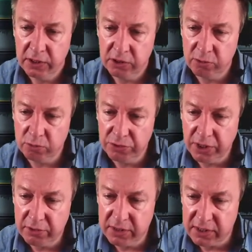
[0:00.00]
you will
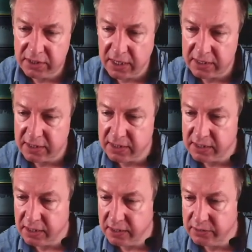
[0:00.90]
notice there's this
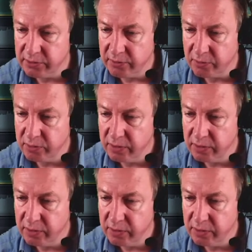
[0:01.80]
sort of